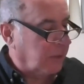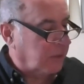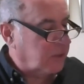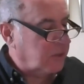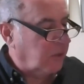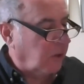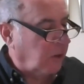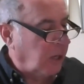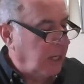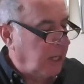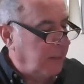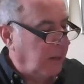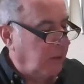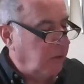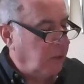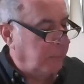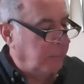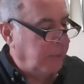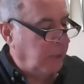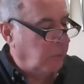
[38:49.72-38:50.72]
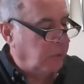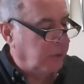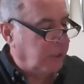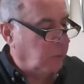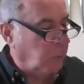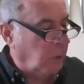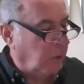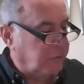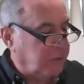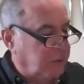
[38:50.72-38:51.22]
the time the
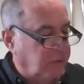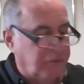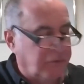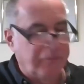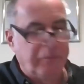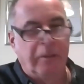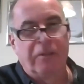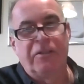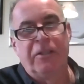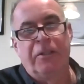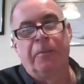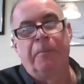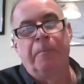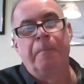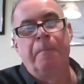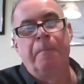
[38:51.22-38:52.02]
building was constructed.